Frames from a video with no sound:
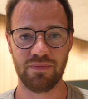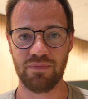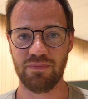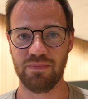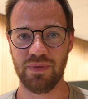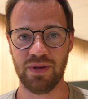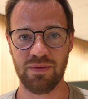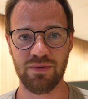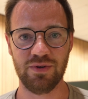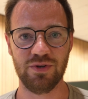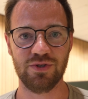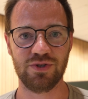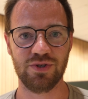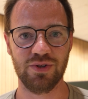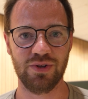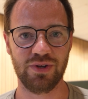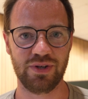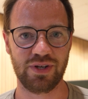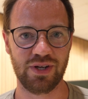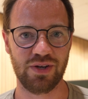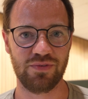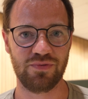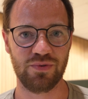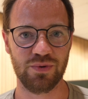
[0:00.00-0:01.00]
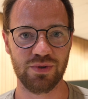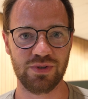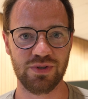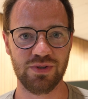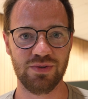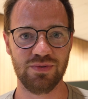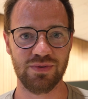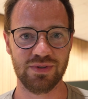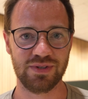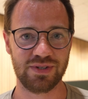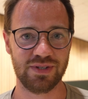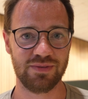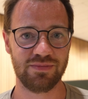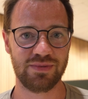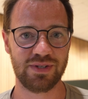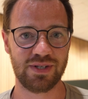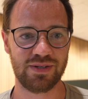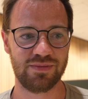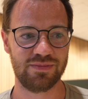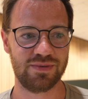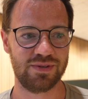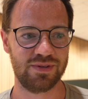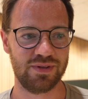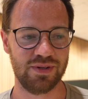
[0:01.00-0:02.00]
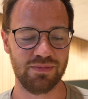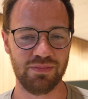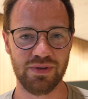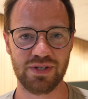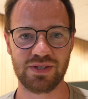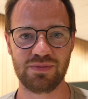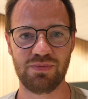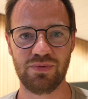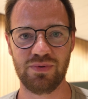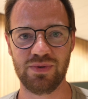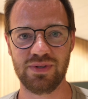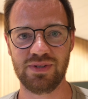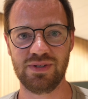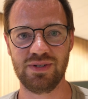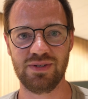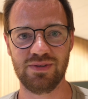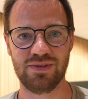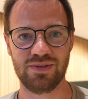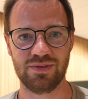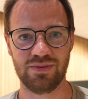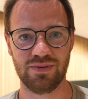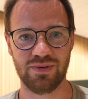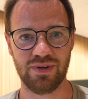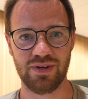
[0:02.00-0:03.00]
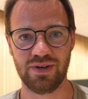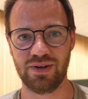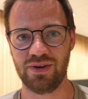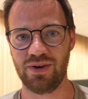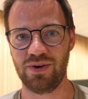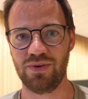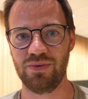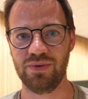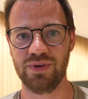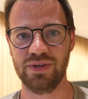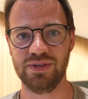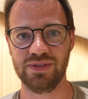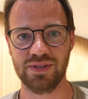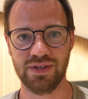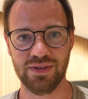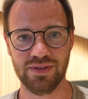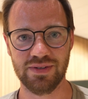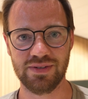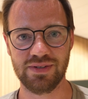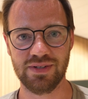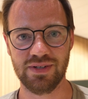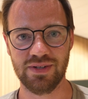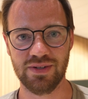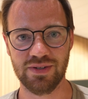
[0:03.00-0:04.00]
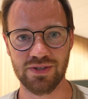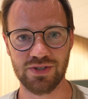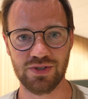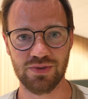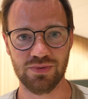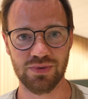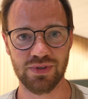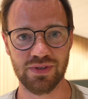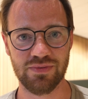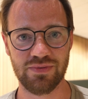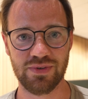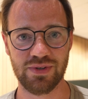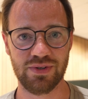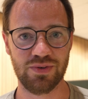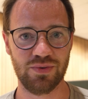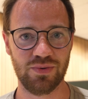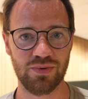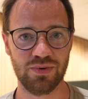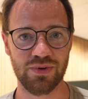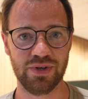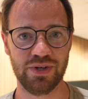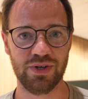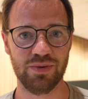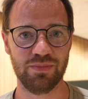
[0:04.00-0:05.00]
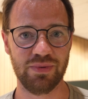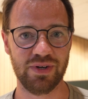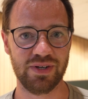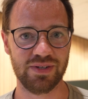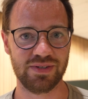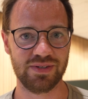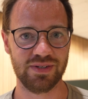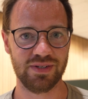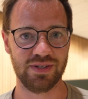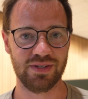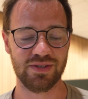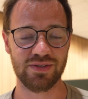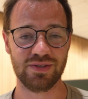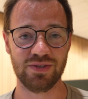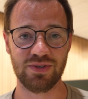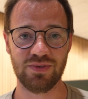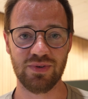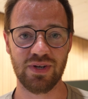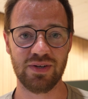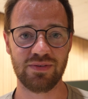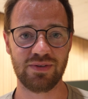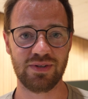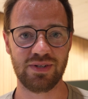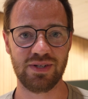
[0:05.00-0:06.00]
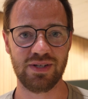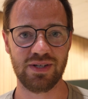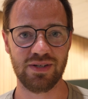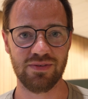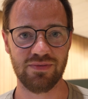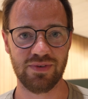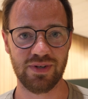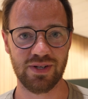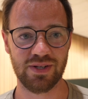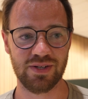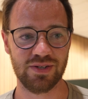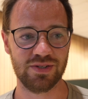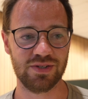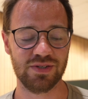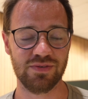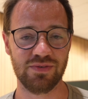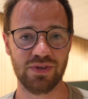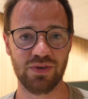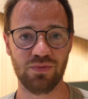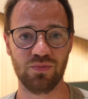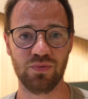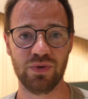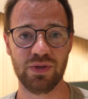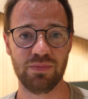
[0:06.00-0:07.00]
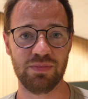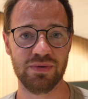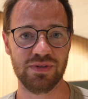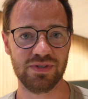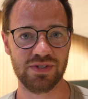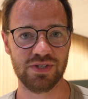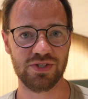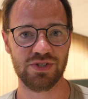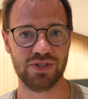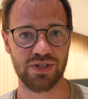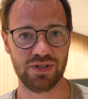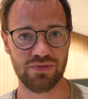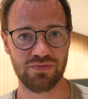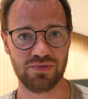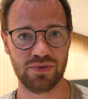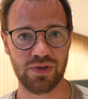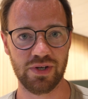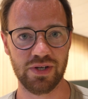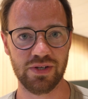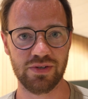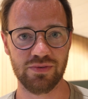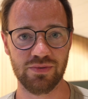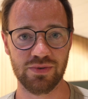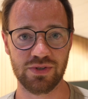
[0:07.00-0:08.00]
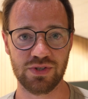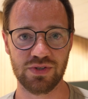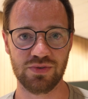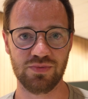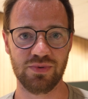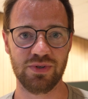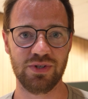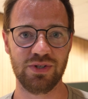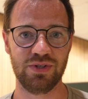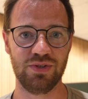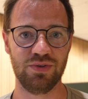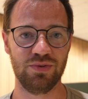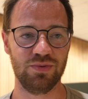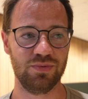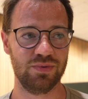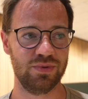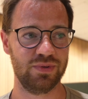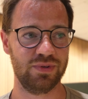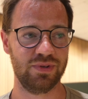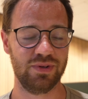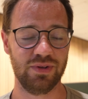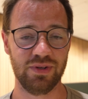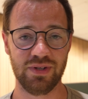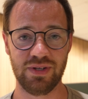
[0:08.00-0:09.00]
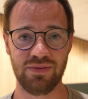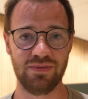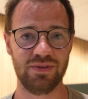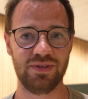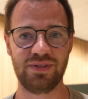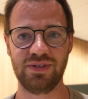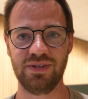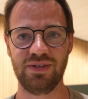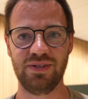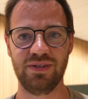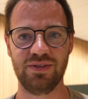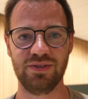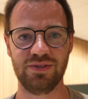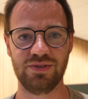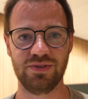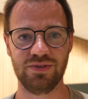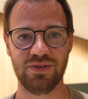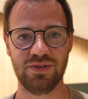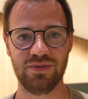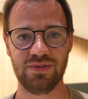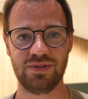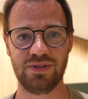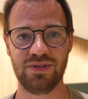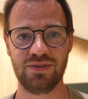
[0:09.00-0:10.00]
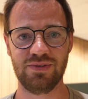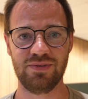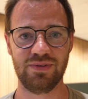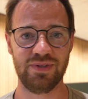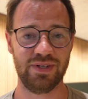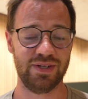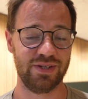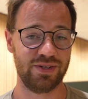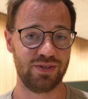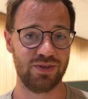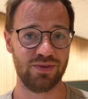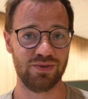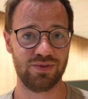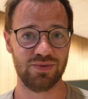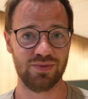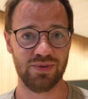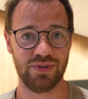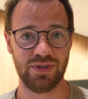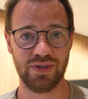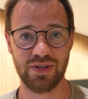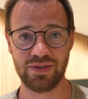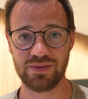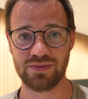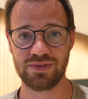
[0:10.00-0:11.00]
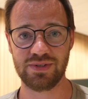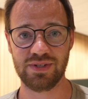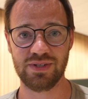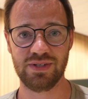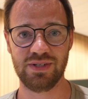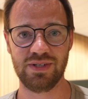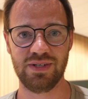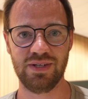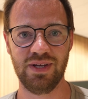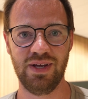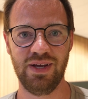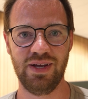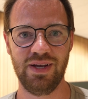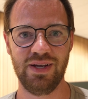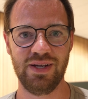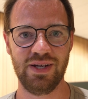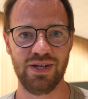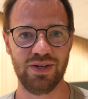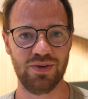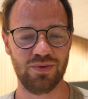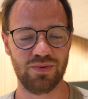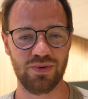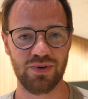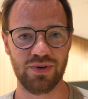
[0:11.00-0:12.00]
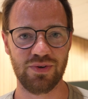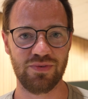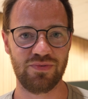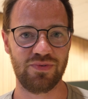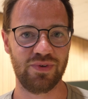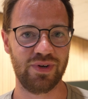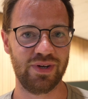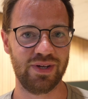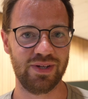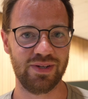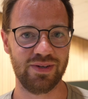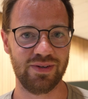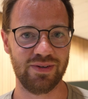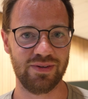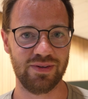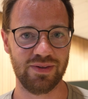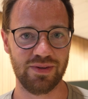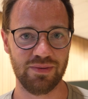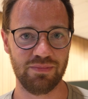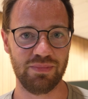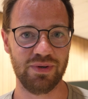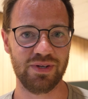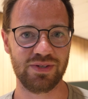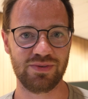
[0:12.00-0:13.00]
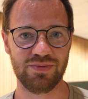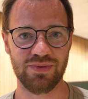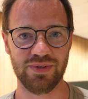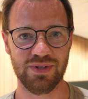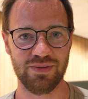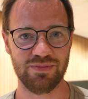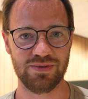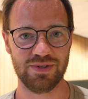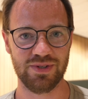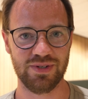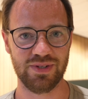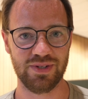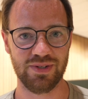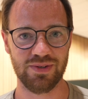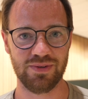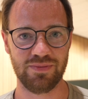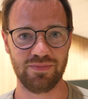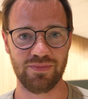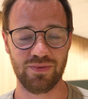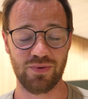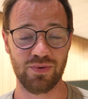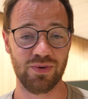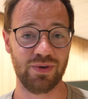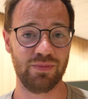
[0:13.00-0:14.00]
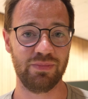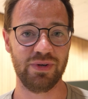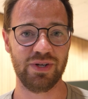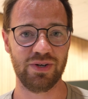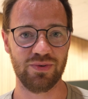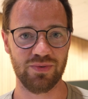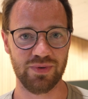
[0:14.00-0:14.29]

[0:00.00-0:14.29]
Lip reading: maybe you should look out for too, is sometimes the best points deals are not always in the city that you live in or a nearby city. So you have to take advantage of a repositioning flight, which is where you leave the city that you're used to and go to another city in order to find the best redemption deal or a better